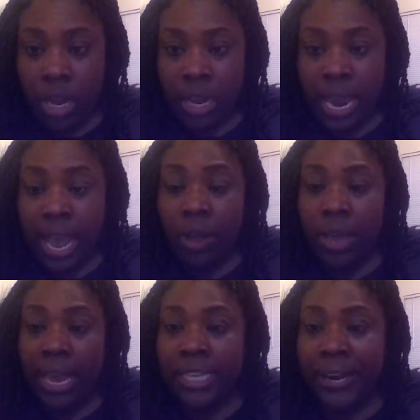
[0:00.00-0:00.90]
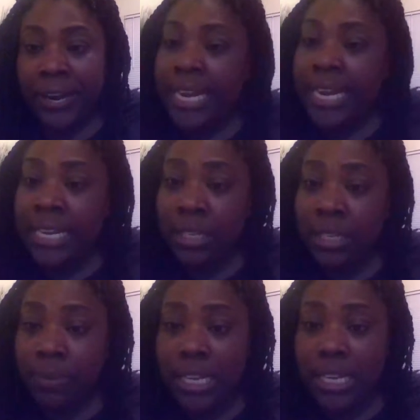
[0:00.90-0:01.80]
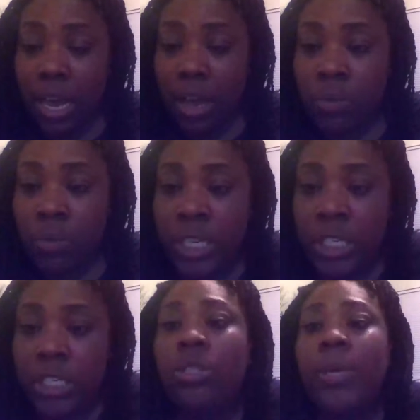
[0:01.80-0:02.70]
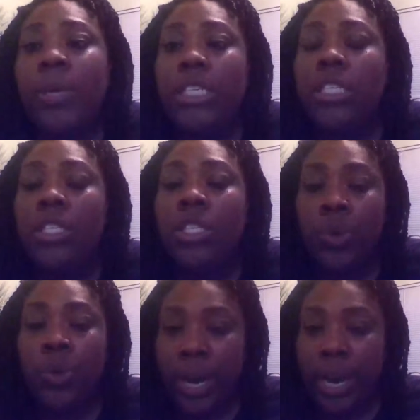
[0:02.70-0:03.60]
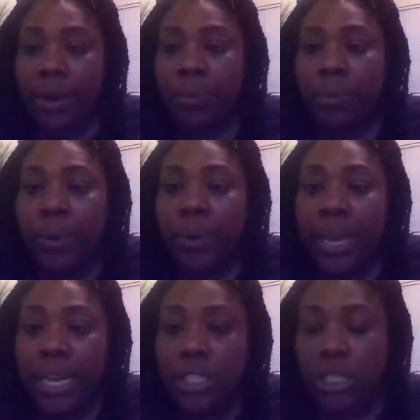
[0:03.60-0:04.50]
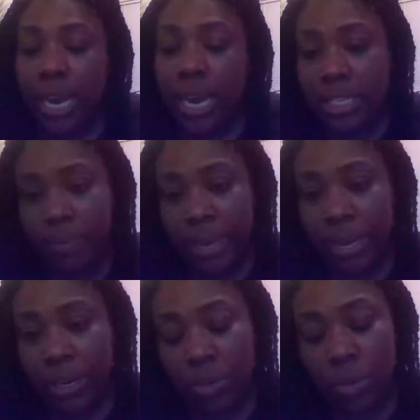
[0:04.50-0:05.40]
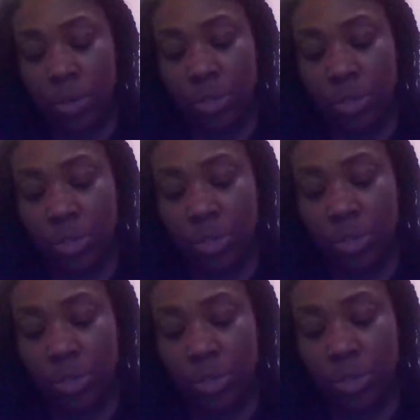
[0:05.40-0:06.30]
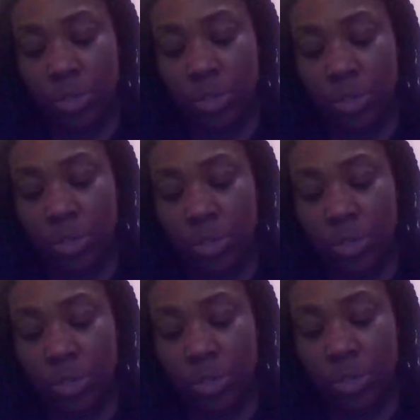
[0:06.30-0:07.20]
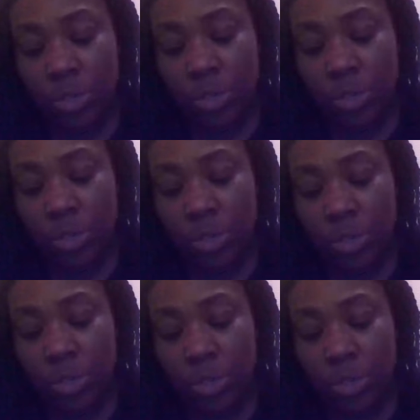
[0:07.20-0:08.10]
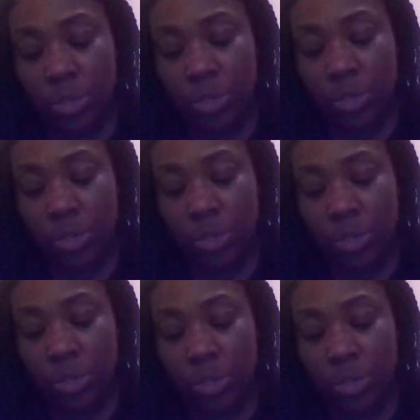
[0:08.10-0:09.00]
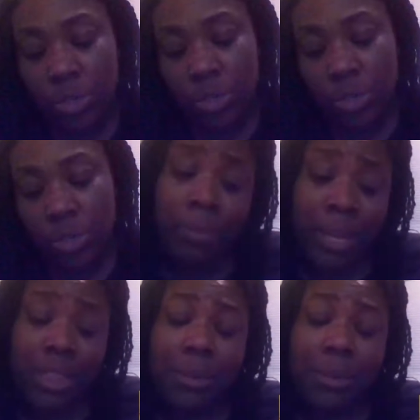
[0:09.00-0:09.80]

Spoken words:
Now, is there an easy way to tell which situations require which estimators or tools? So in this class so far, we've only been talking about the